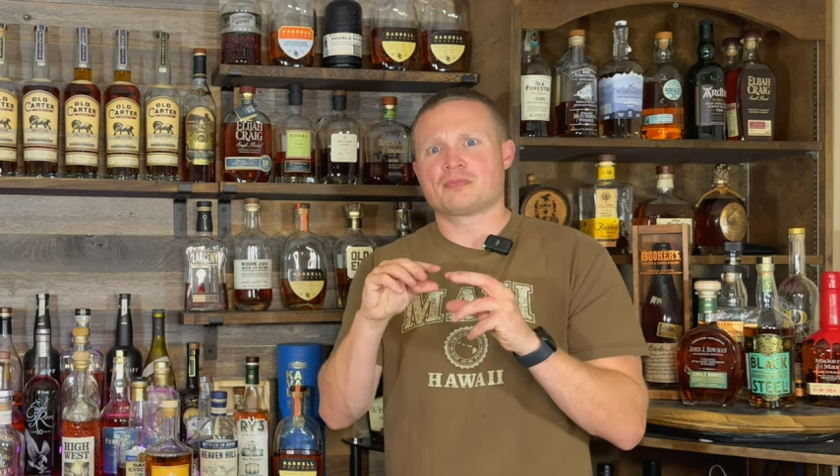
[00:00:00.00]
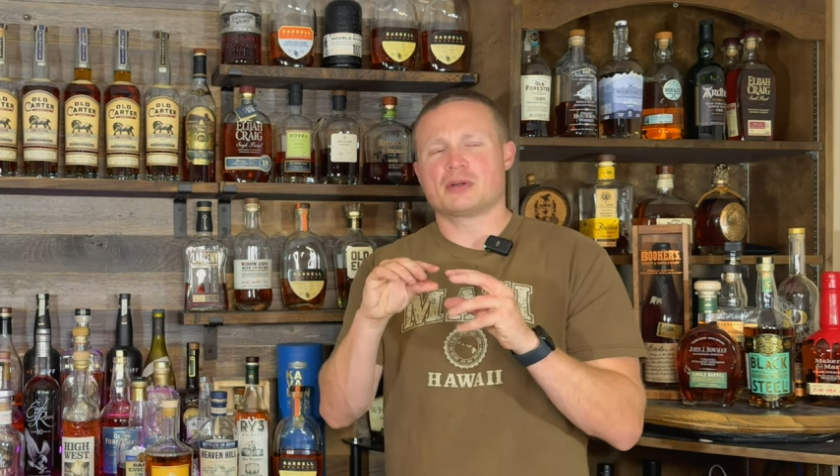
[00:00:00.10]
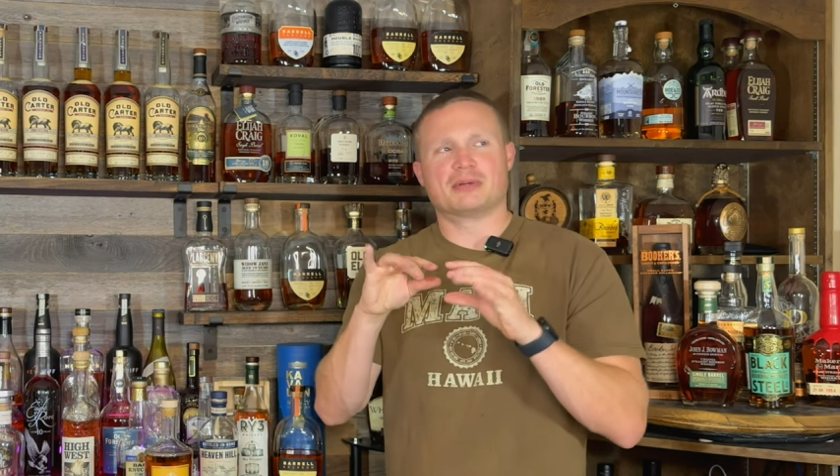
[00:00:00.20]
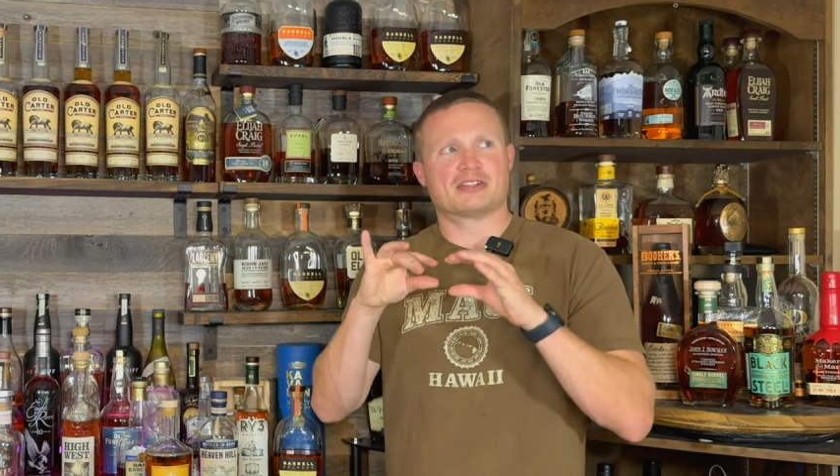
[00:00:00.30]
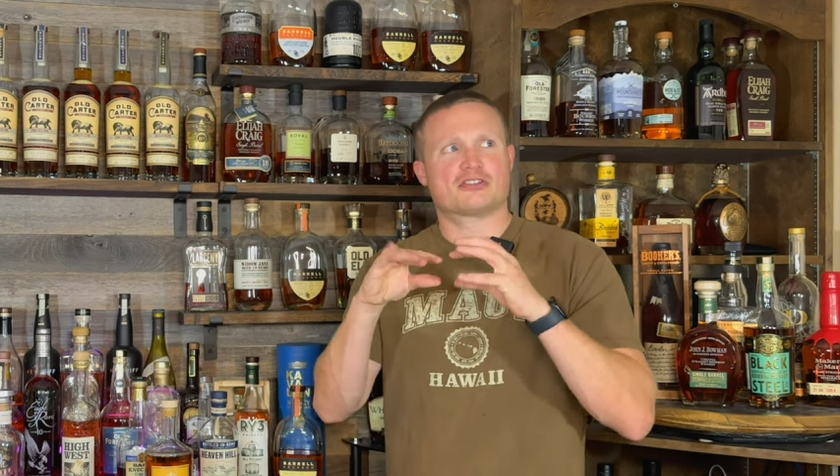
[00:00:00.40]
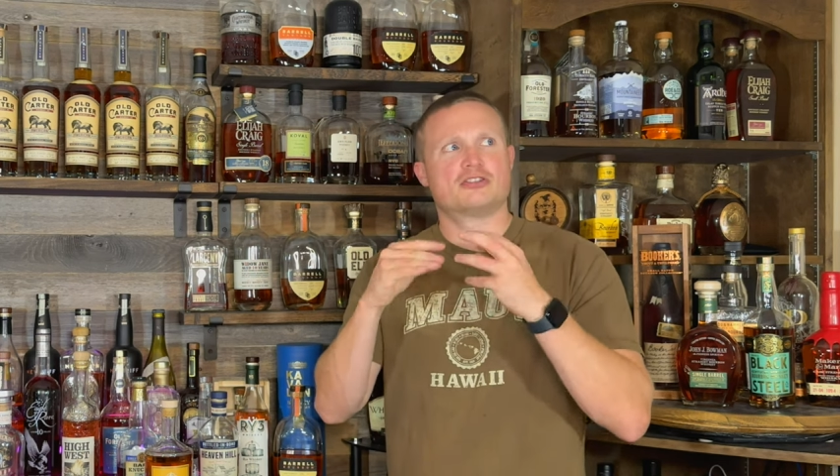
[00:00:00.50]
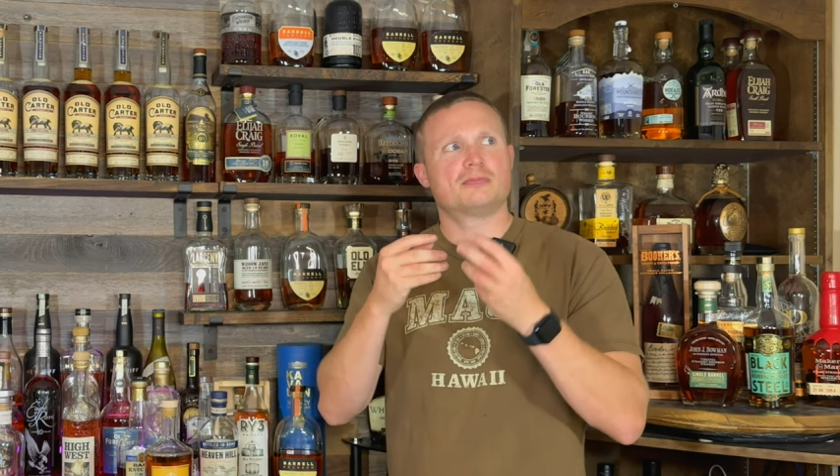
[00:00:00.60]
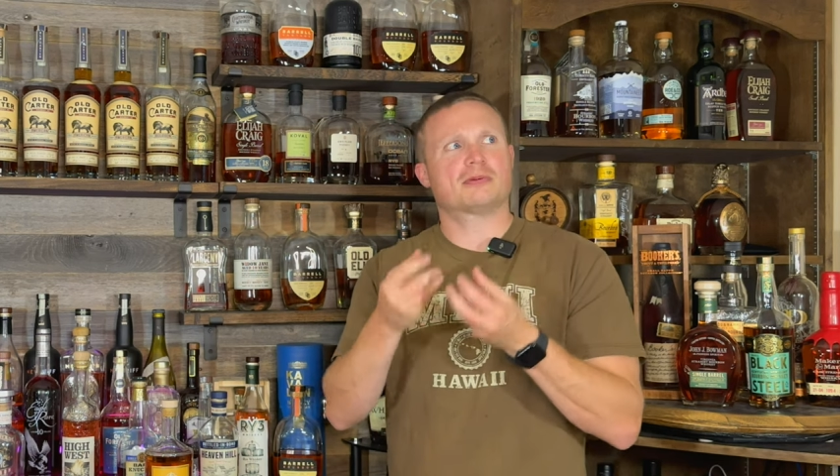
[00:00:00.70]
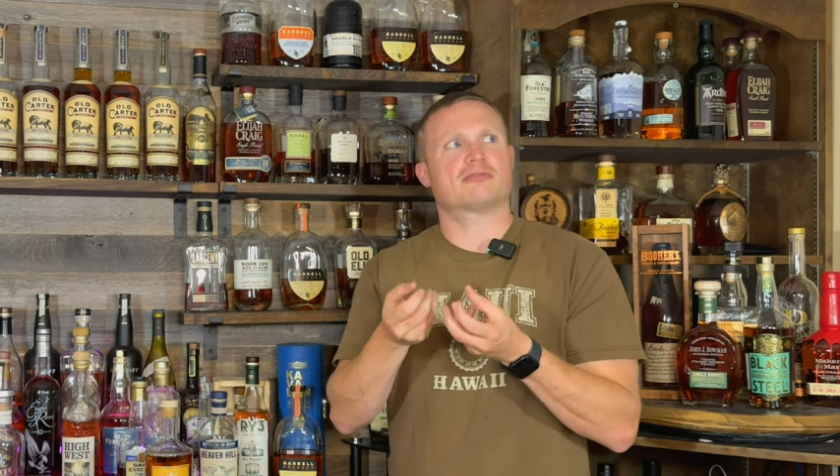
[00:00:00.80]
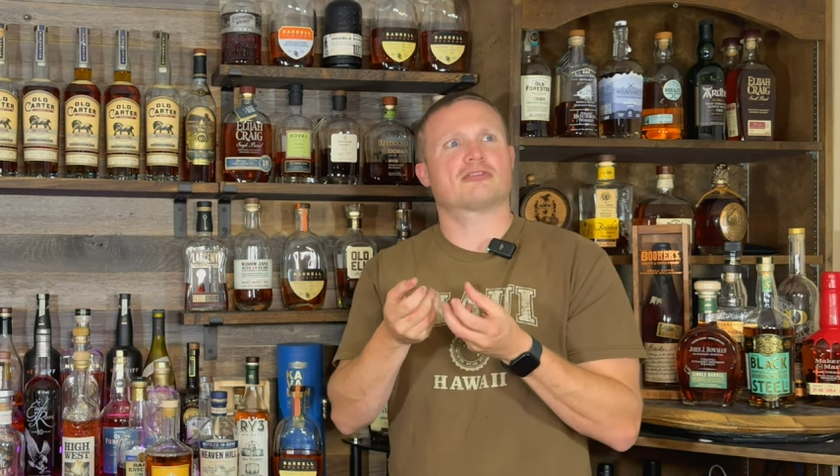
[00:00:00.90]
when it's
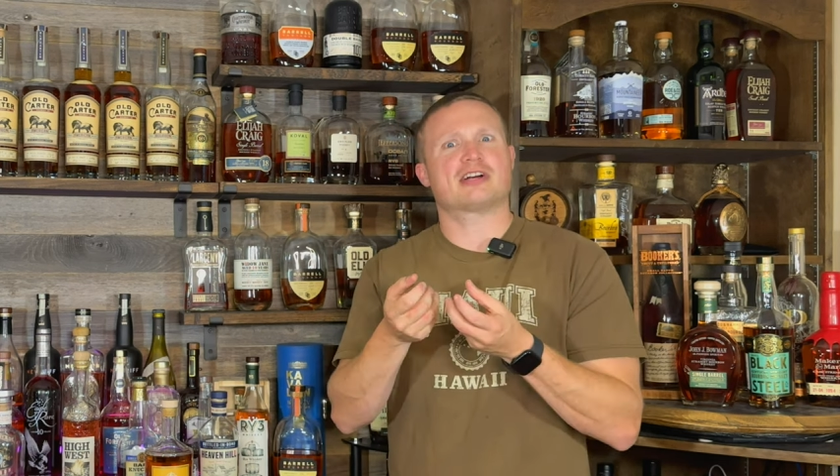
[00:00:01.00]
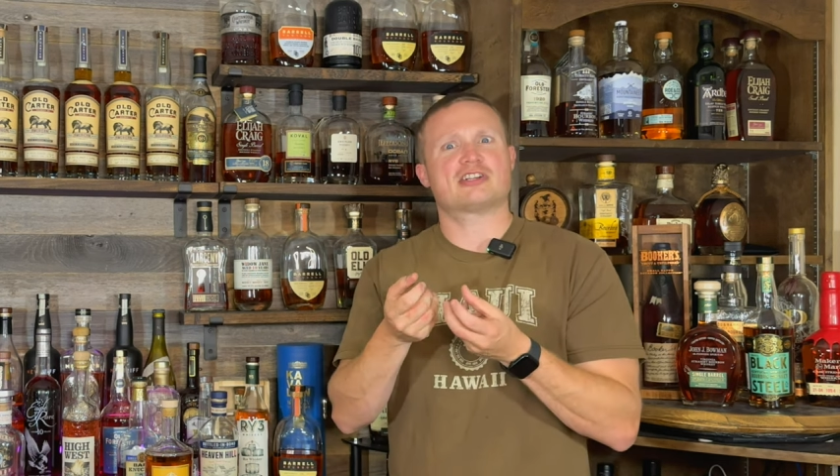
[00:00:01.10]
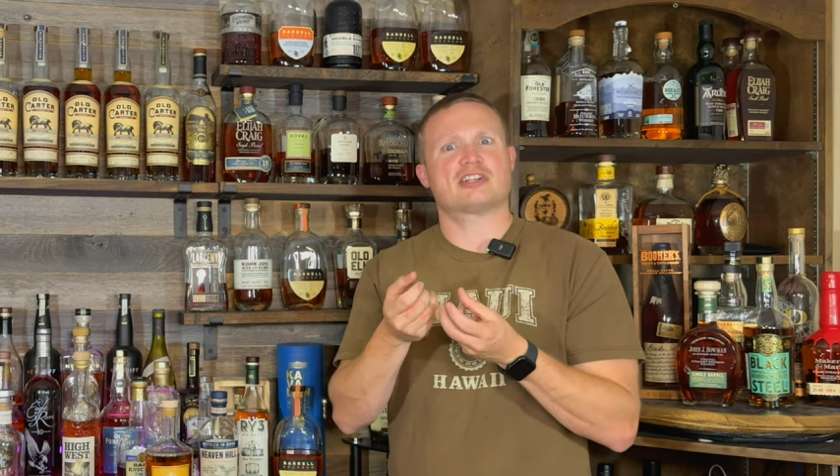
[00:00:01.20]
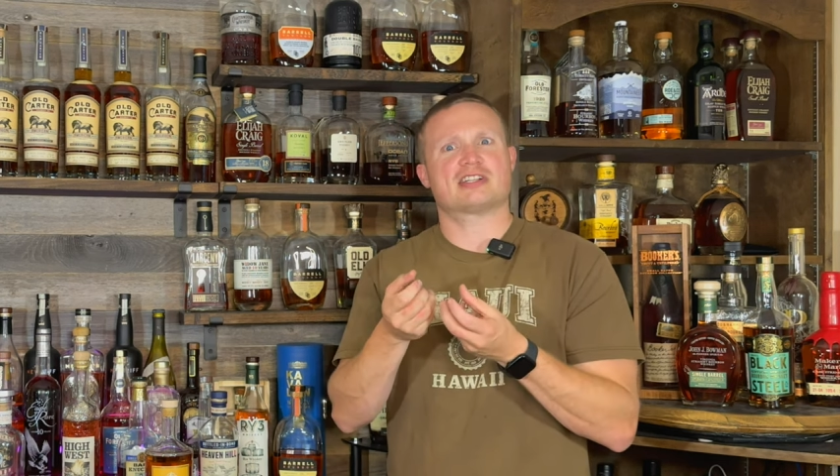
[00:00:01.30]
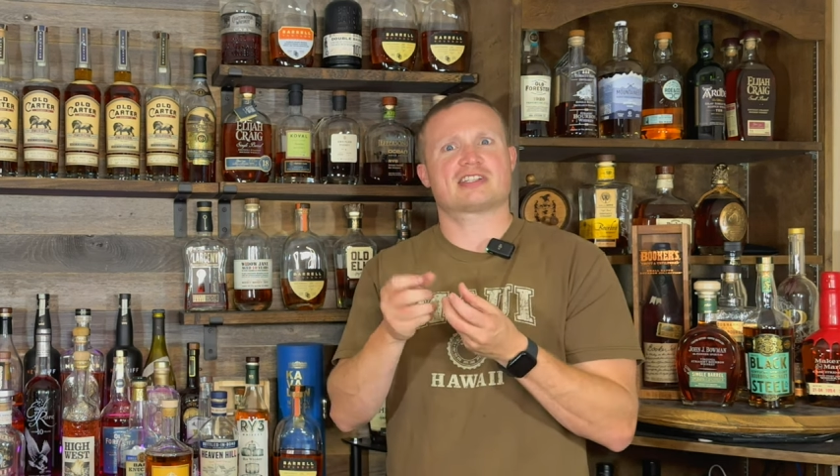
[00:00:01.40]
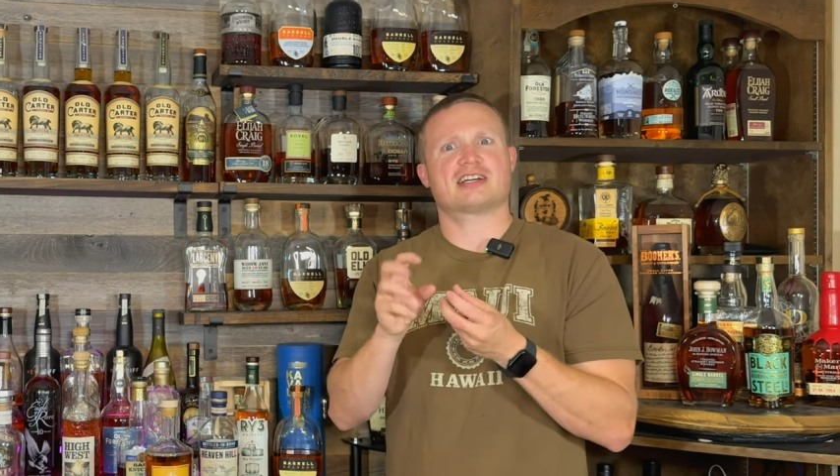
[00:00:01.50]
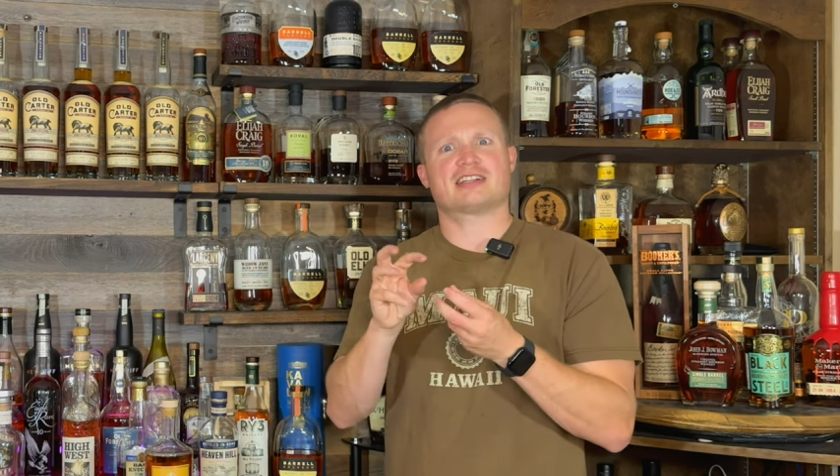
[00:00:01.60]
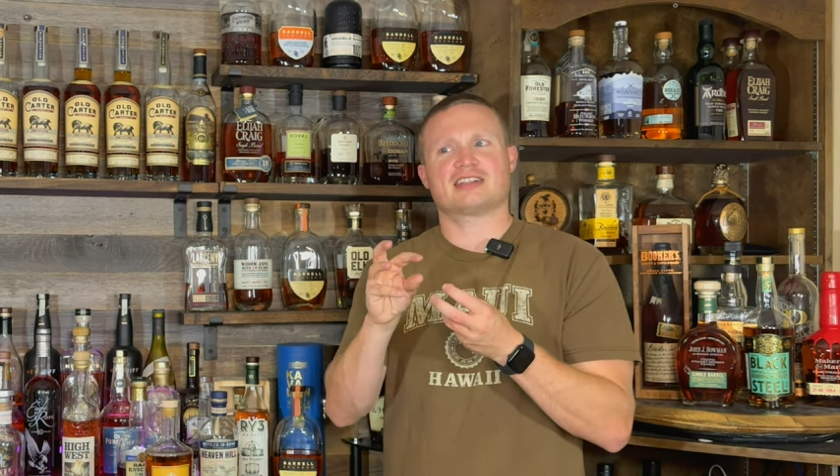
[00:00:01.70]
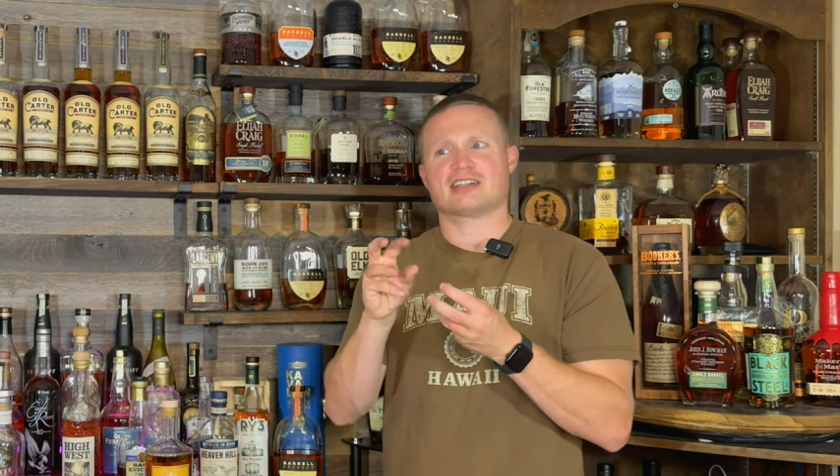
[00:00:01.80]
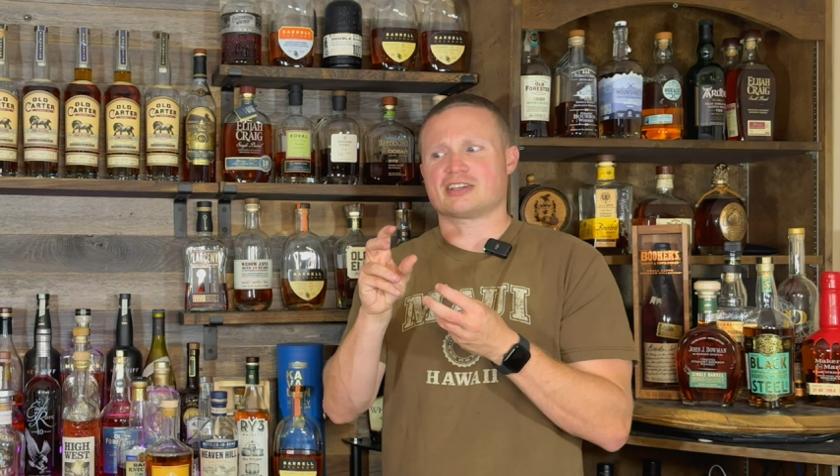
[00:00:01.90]
super fresh and it's
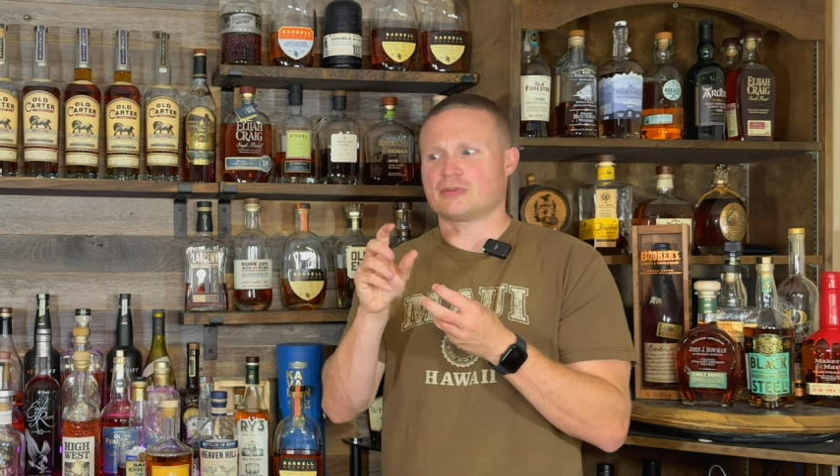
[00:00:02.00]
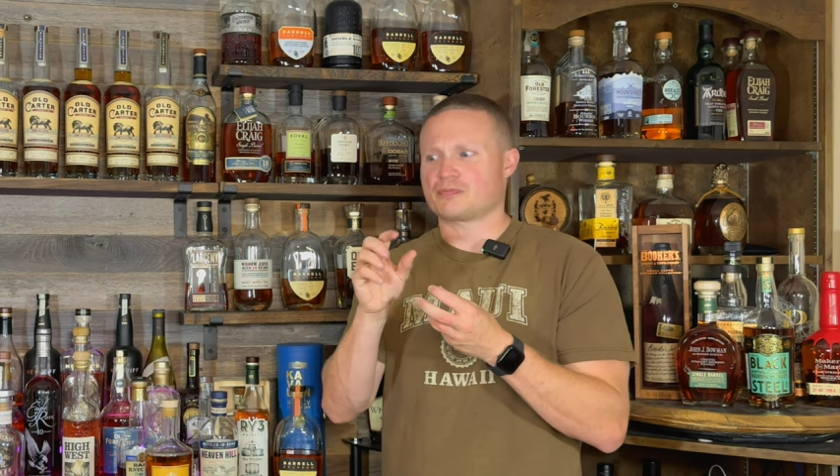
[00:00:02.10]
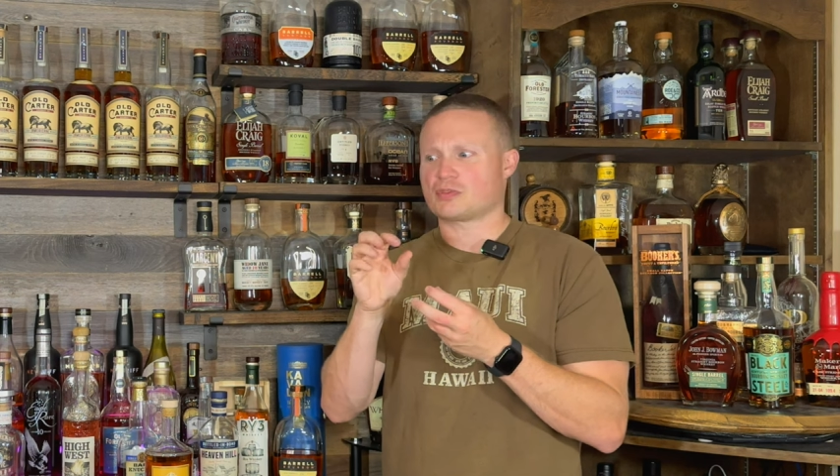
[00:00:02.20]
kind of like